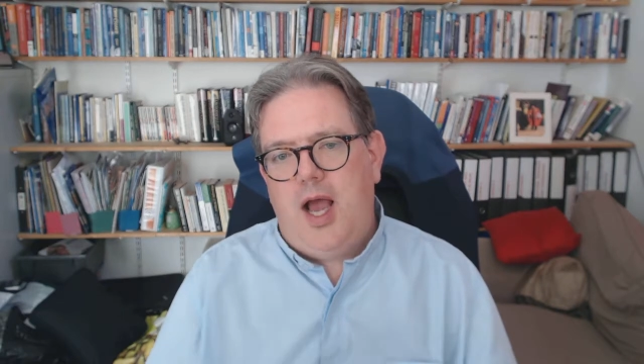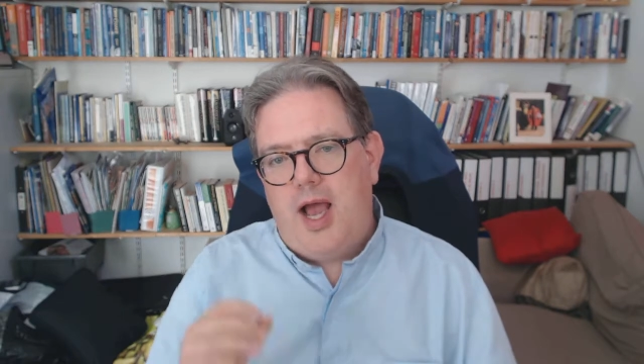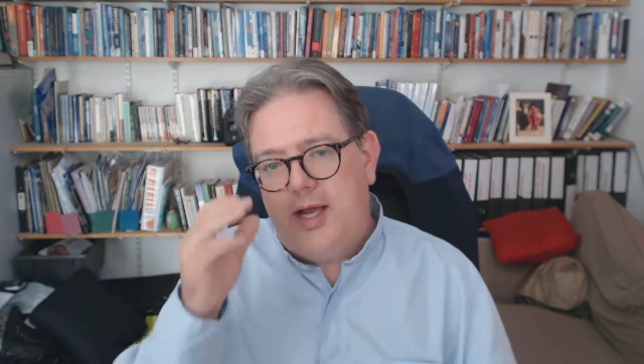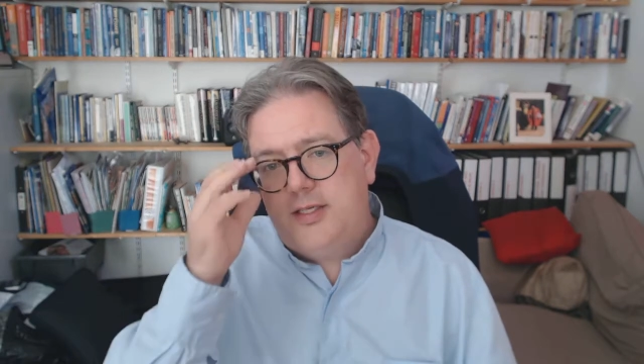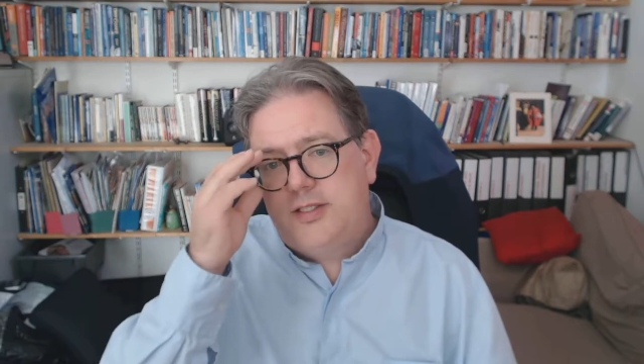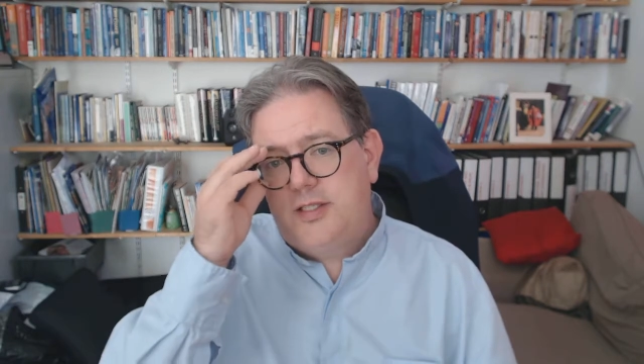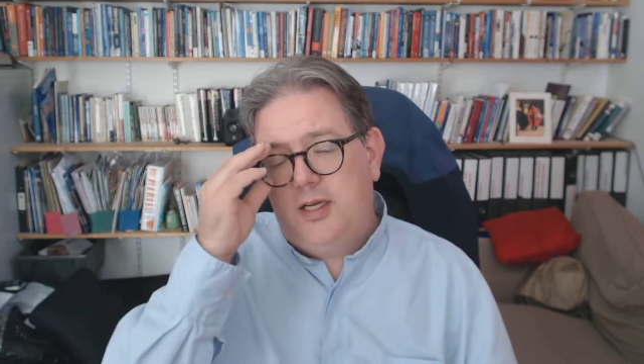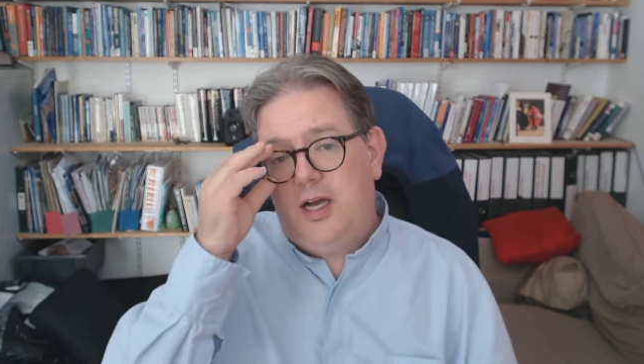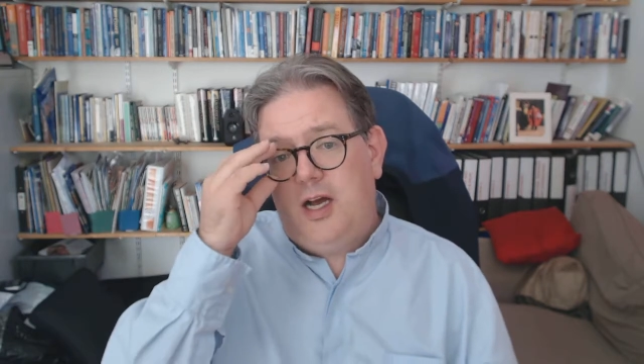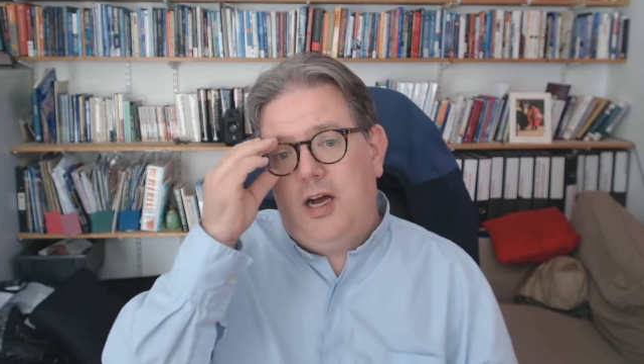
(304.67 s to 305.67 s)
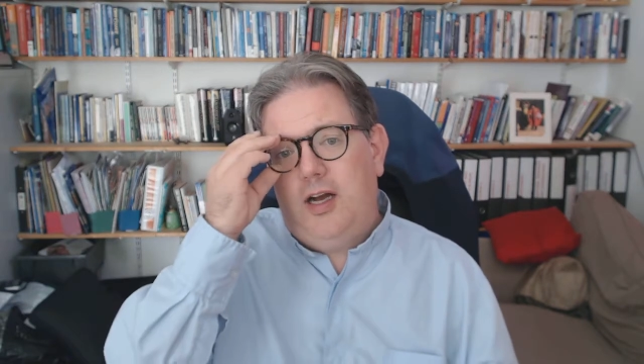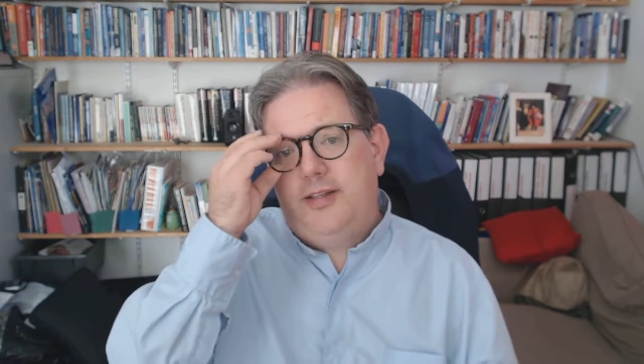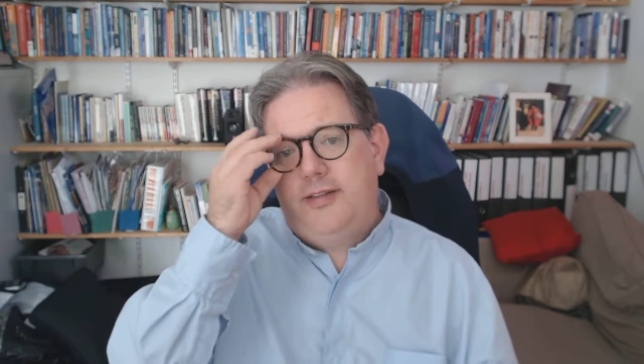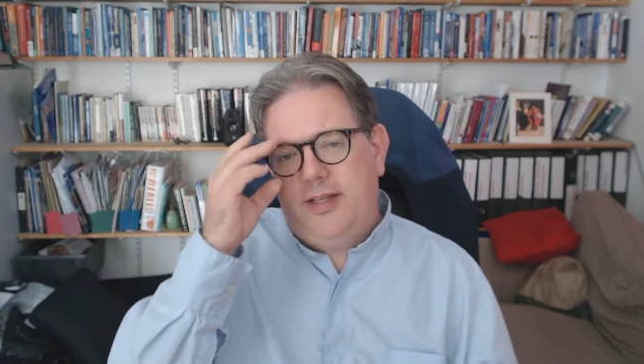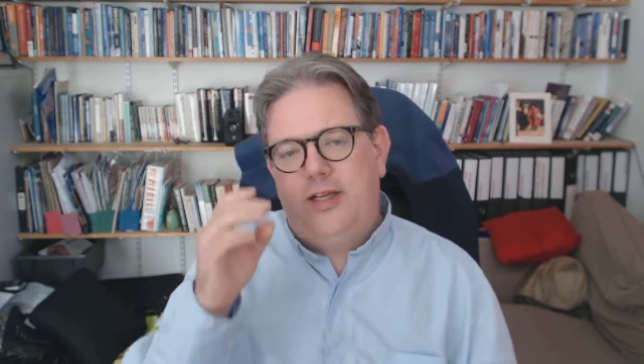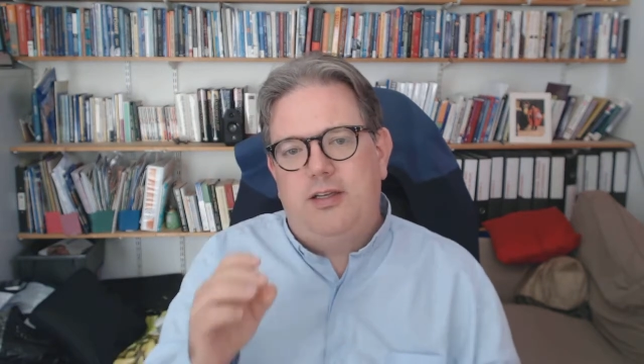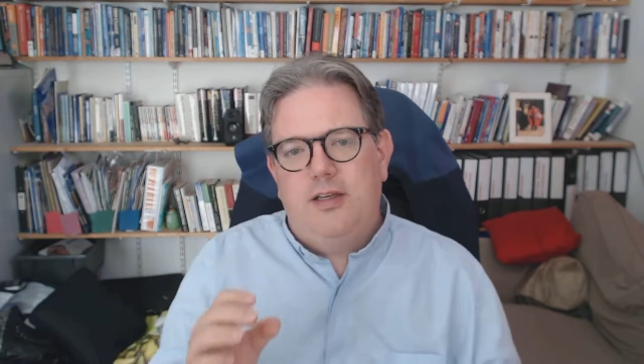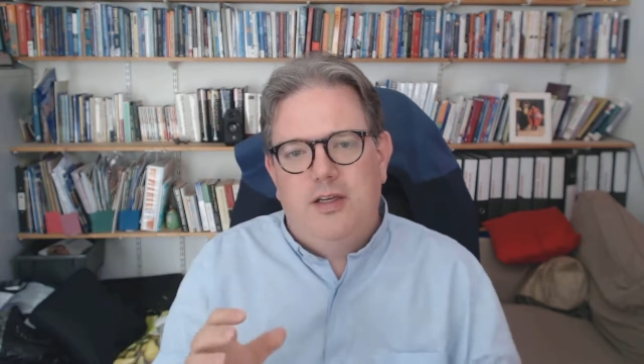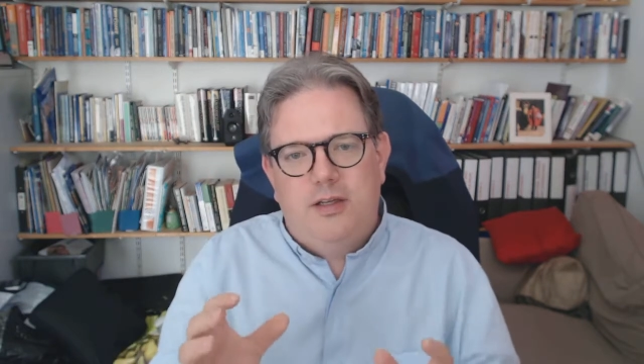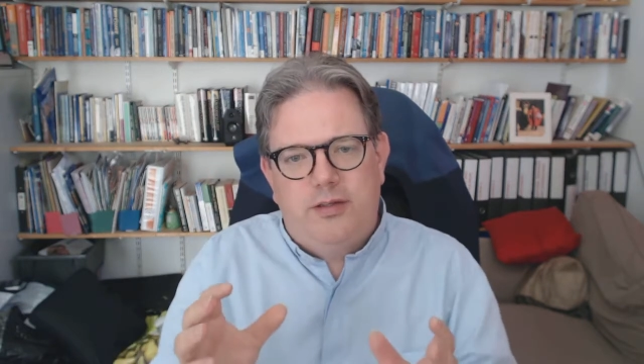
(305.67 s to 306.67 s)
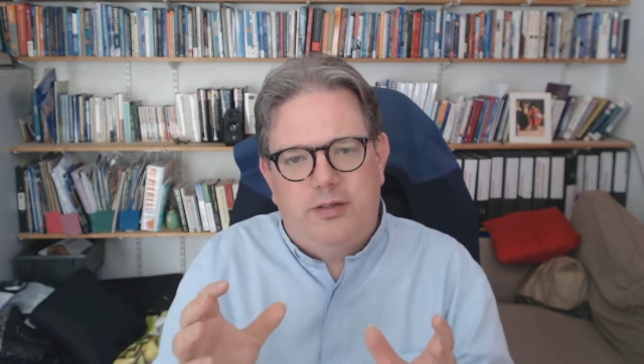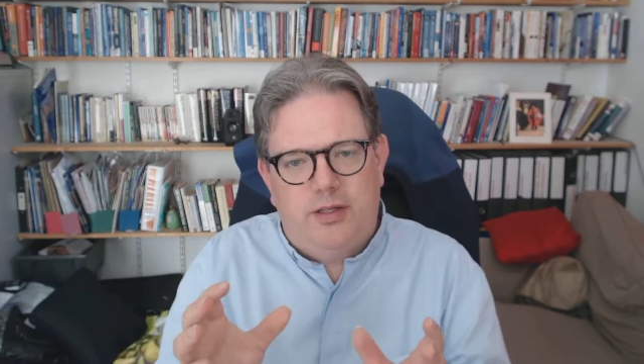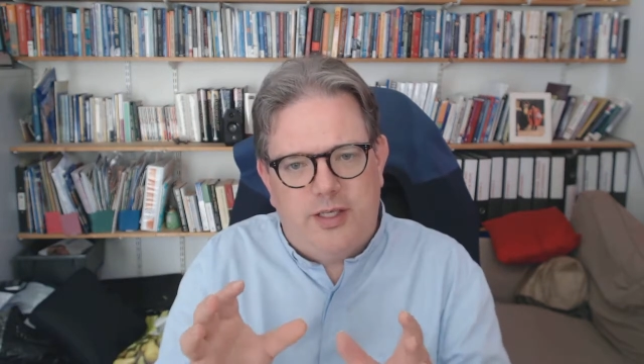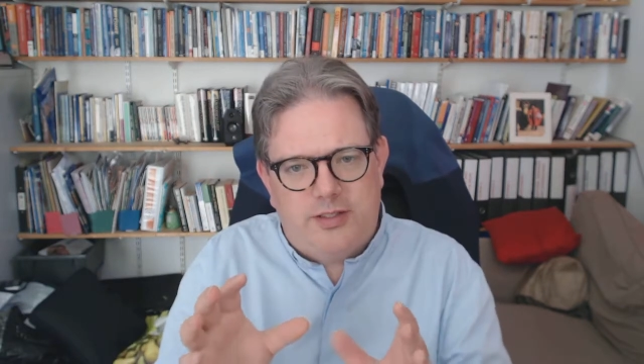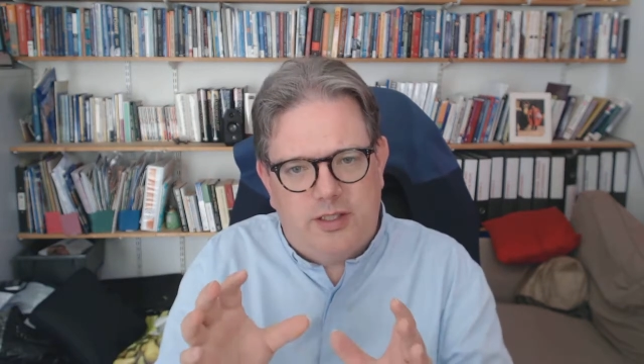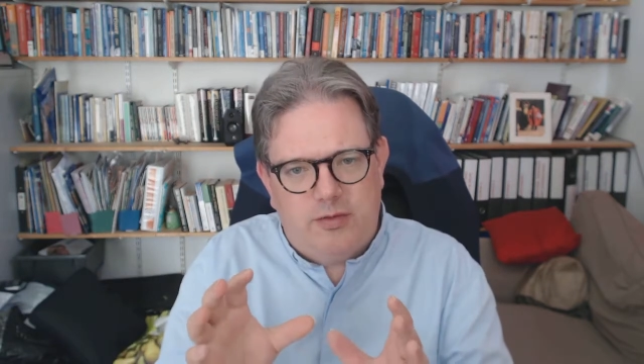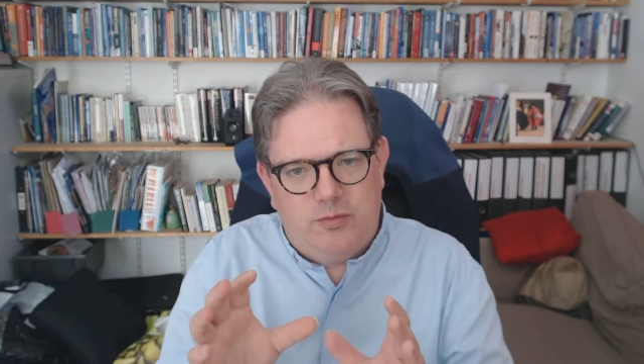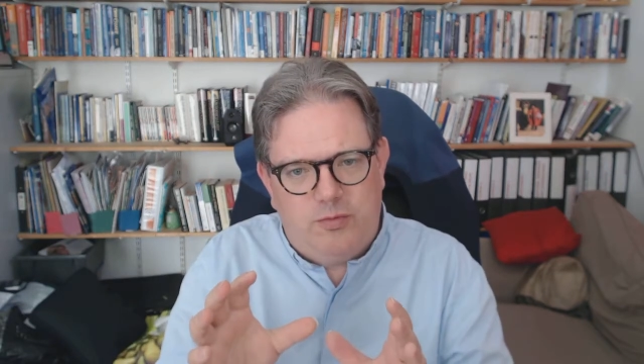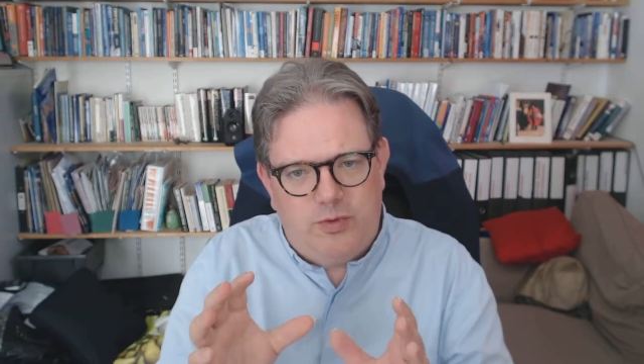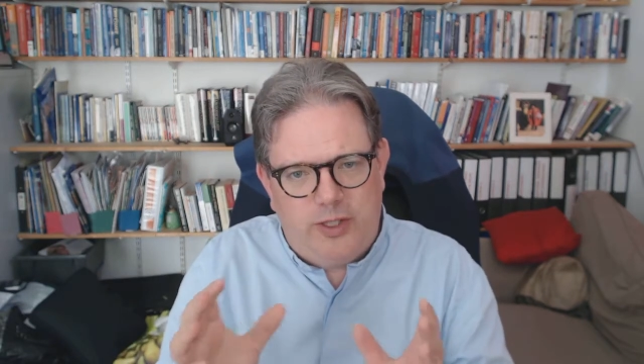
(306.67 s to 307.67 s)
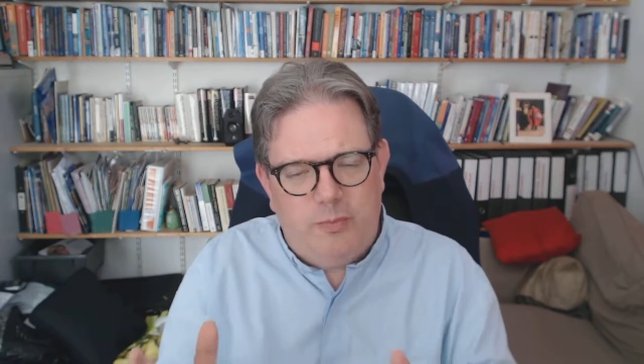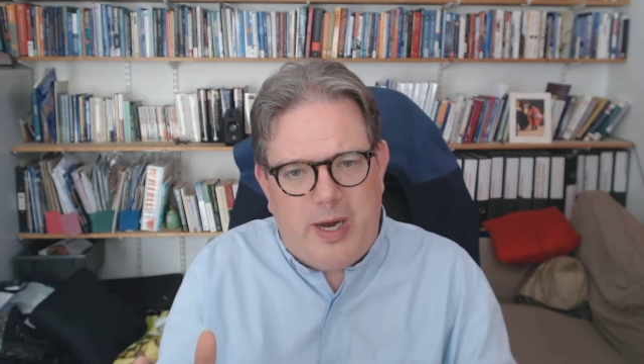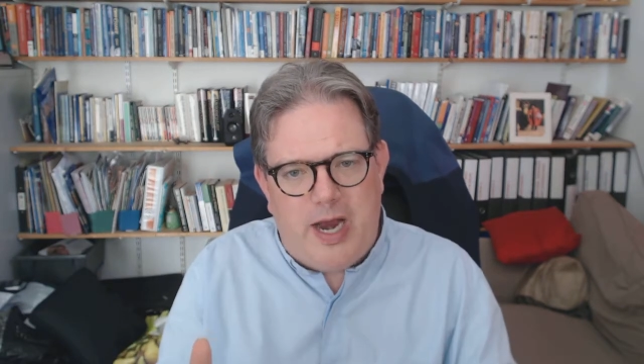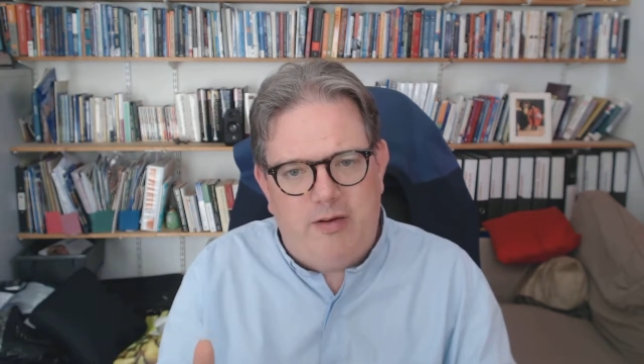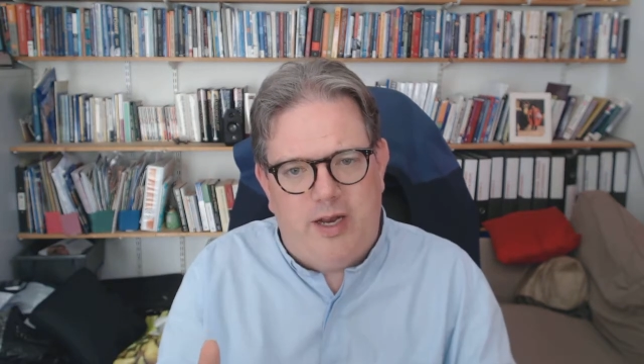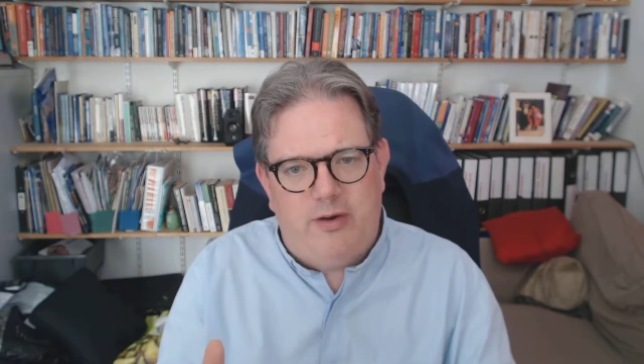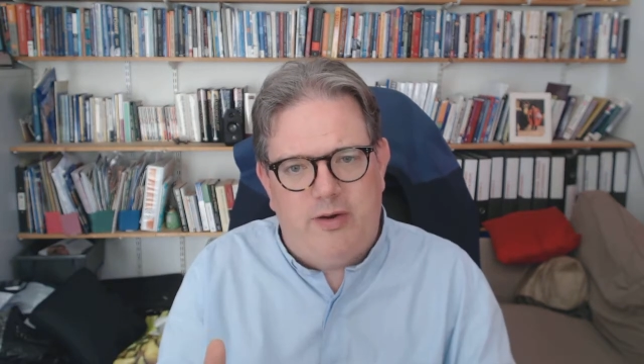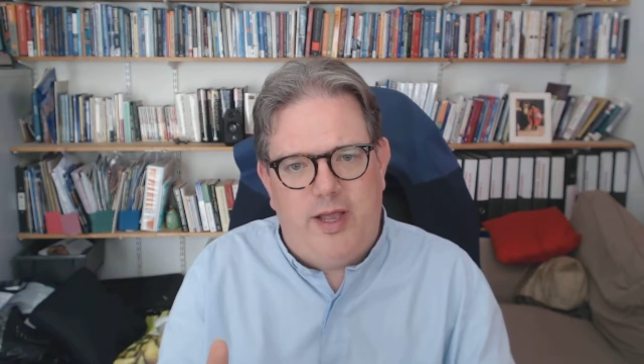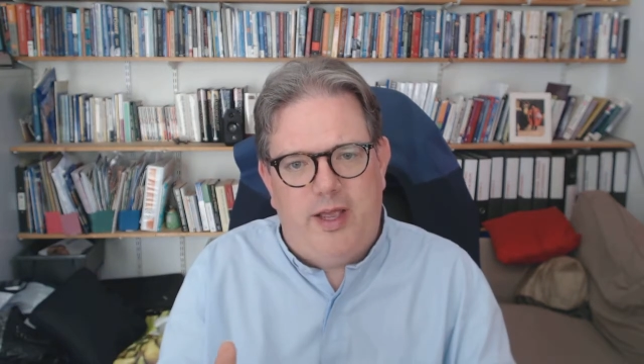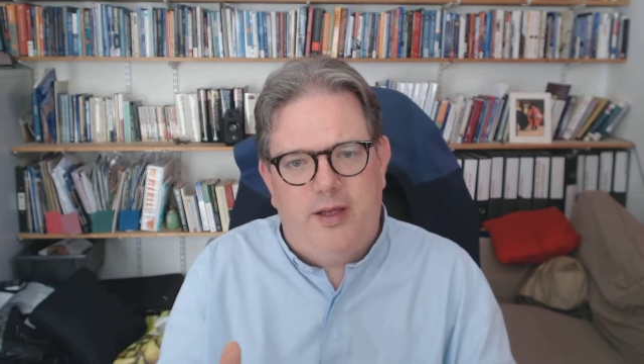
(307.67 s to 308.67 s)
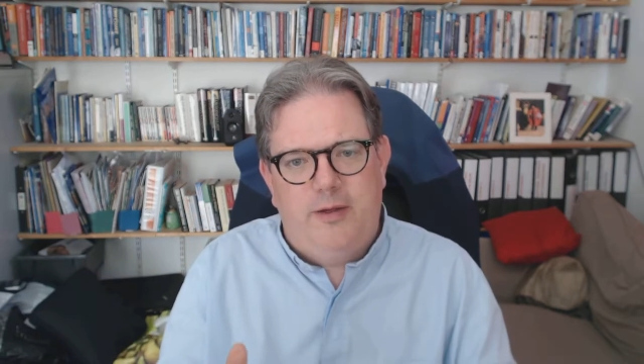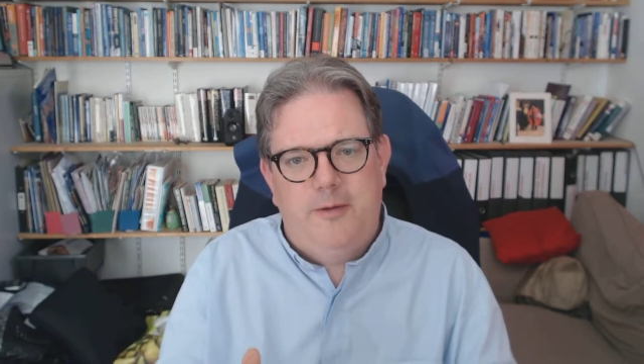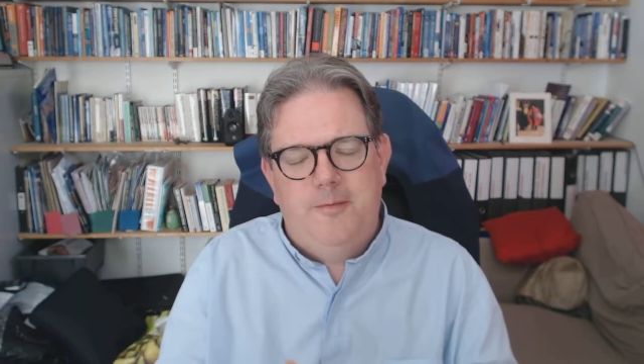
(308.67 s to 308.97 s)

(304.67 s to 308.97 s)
And I think that there's a real parallel here.